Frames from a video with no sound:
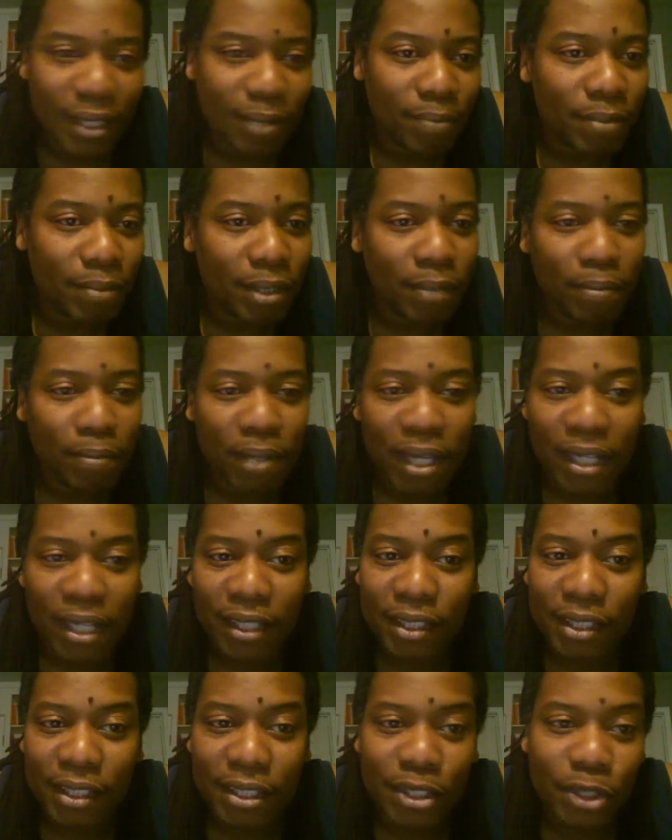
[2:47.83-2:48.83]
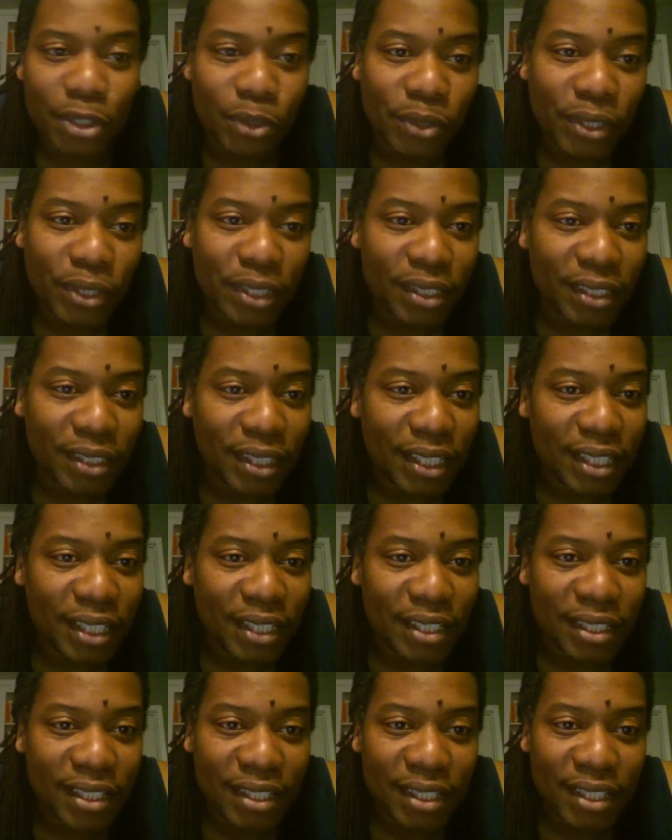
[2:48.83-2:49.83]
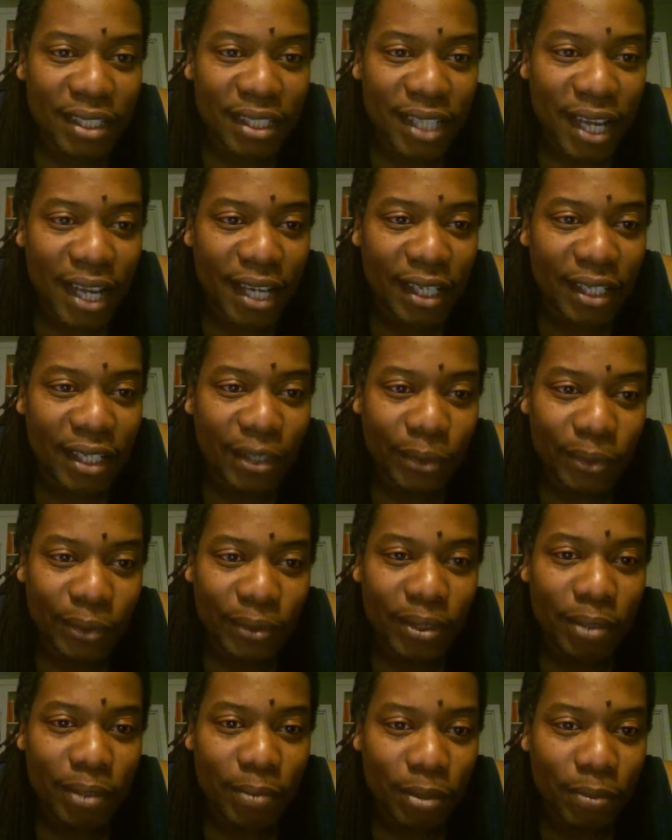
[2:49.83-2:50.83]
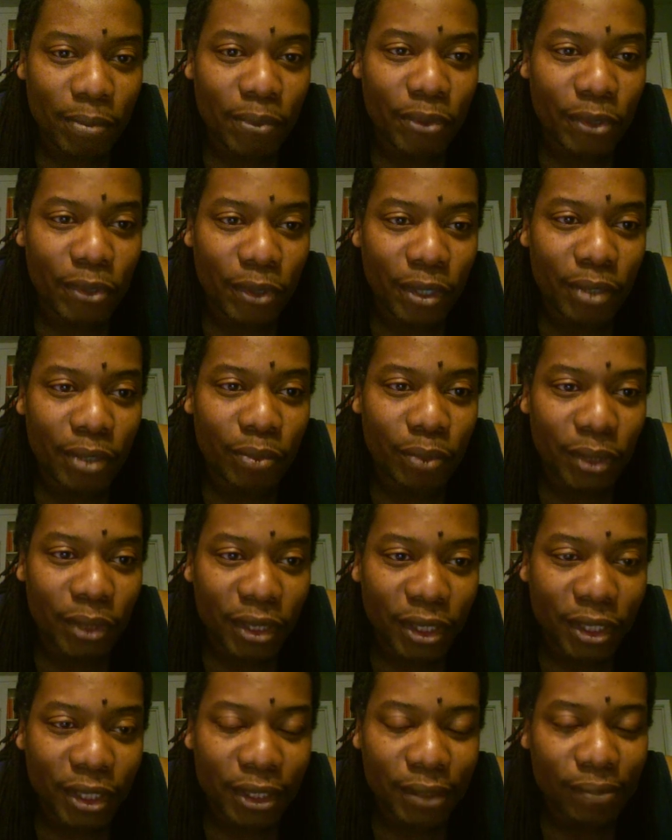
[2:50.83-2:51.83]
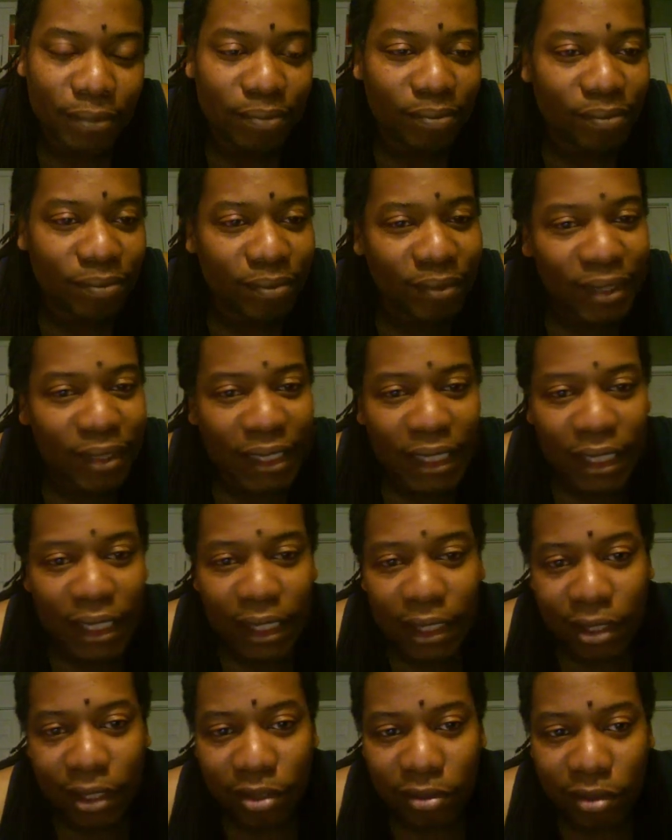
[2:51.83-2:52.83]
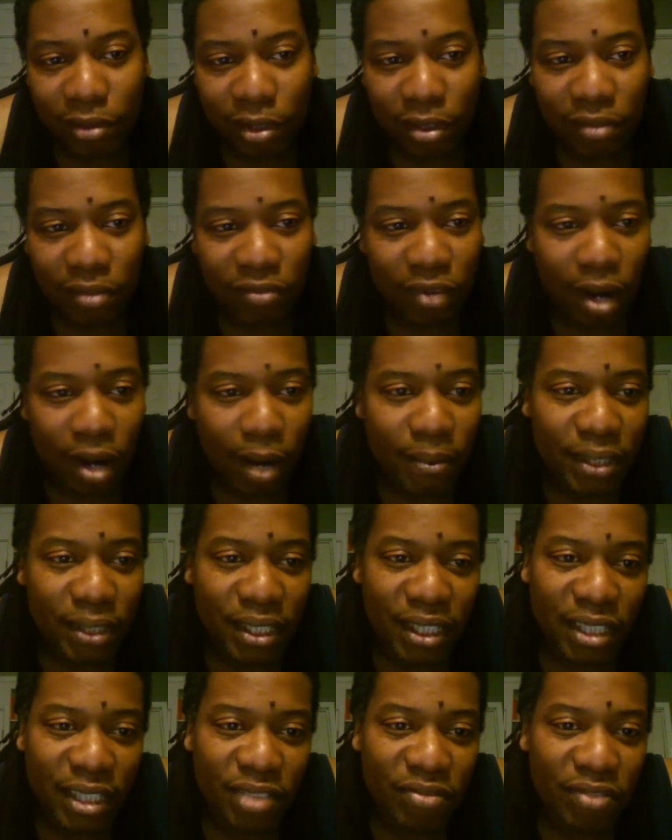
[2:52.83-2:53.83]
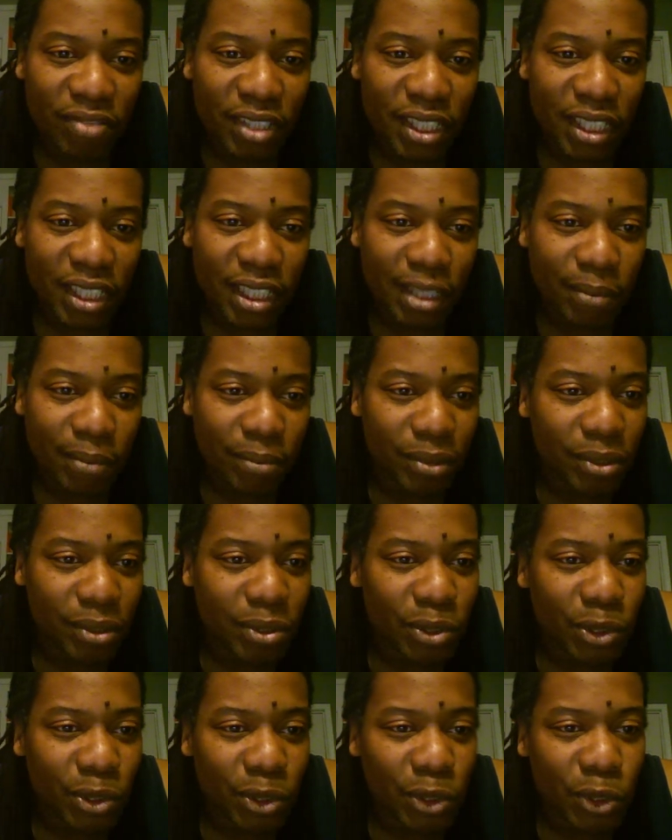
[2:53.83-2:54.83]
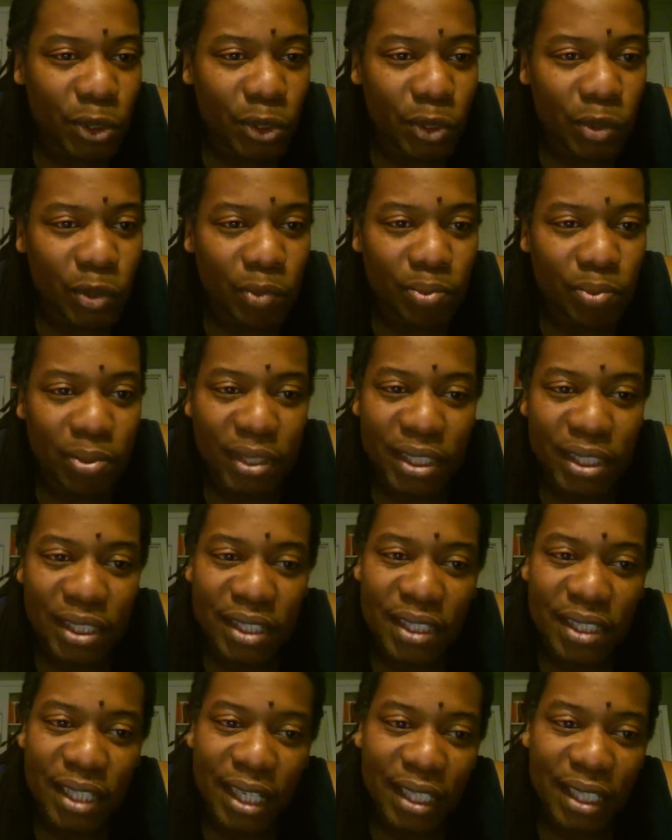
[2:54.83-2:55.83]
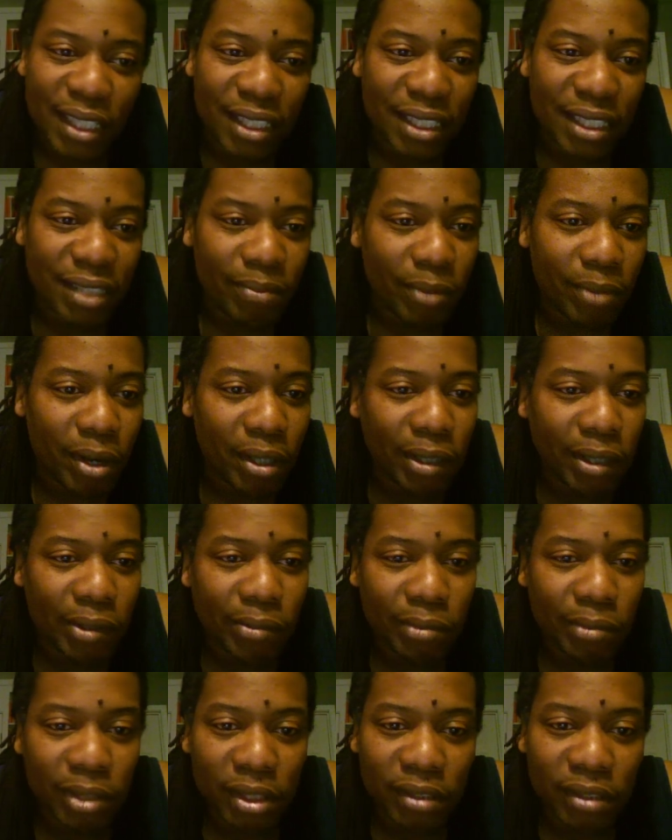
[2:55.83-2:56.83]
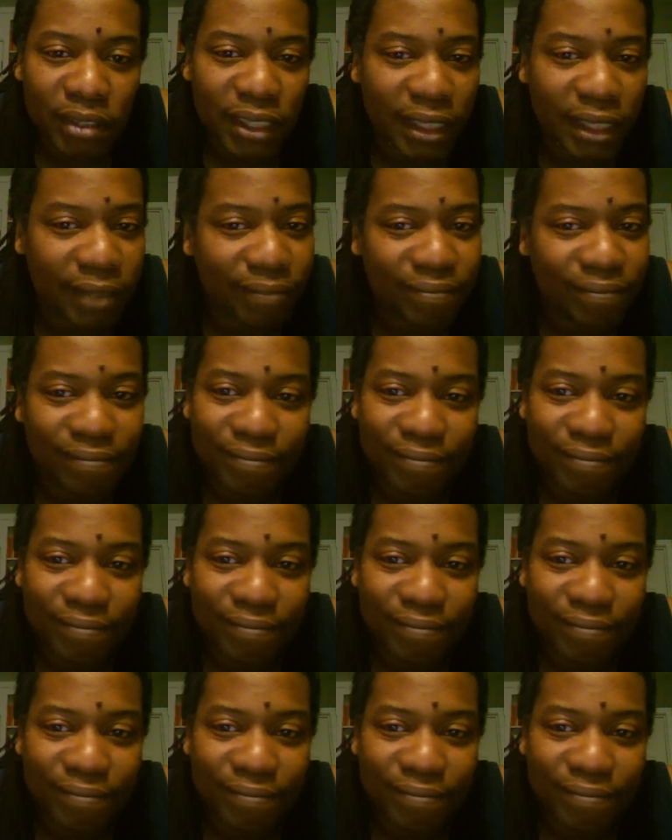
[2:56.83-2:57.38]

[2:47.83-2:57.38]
Big Ben couldn't do it against Cincinnati. I know some people thought he would. Ron Robinson didn't really come through. Brent Celek, DeMarco Murray.